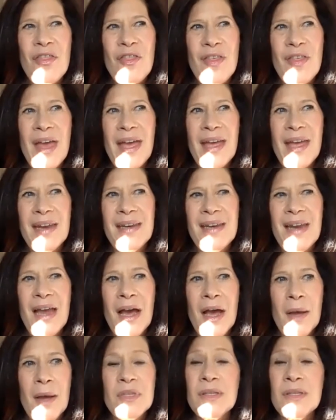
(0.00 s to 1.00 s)
then
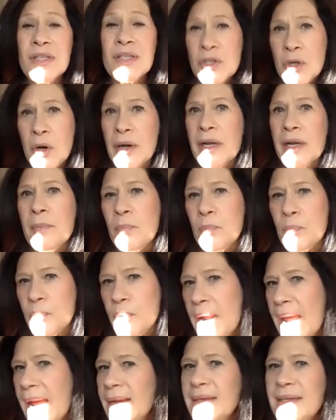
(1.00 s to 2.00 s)
started
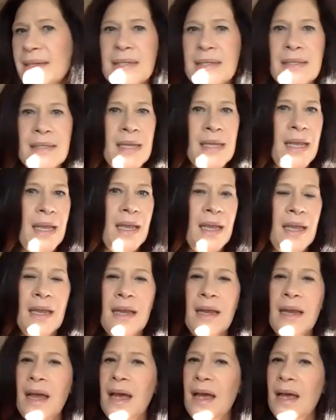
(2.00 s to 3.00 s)

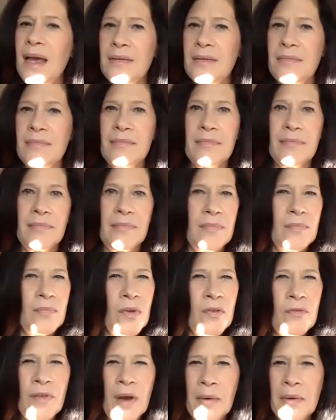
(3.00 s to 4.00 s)
practicing, and
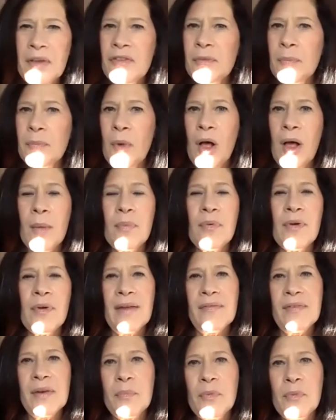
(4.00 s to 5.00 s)
a very small
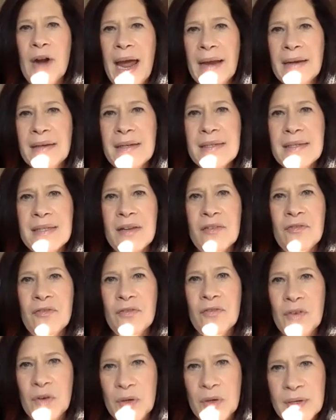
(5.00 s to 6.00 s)
private practice at
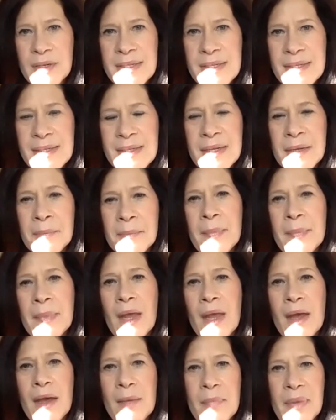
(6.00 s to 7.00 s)
first,
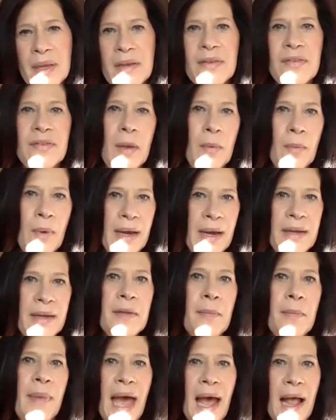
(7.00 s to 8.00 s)
because I wanted
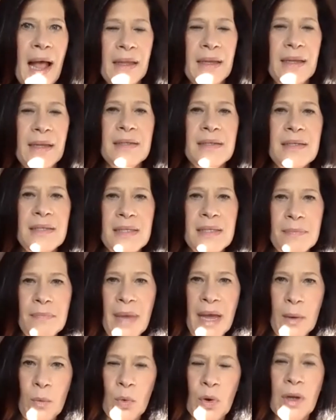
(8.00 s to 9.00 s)
to balance
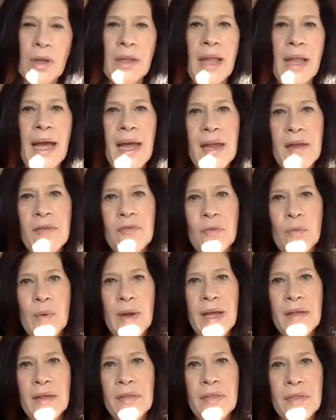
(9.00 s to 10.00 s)
my work life
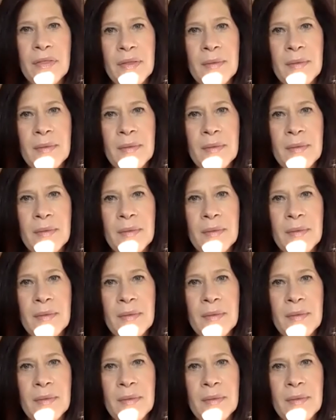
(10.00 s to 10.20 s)
with